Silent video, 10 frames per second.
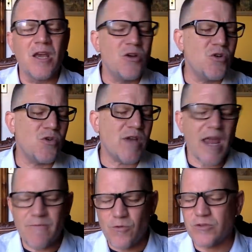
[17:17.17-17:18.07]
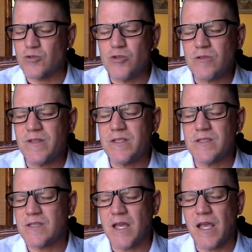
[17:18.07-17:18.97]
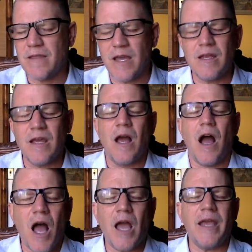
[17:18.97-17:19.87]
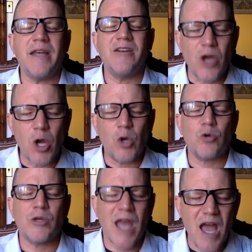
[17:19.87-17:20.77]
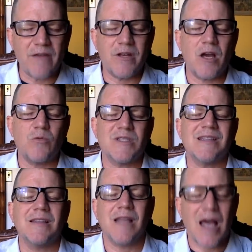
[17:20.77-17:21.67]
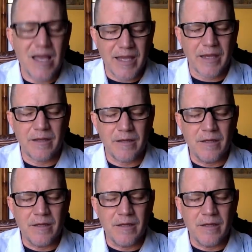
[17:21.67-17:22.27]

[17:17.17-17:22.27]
who came forth truthfully to say that I know Kavanaugh was lying.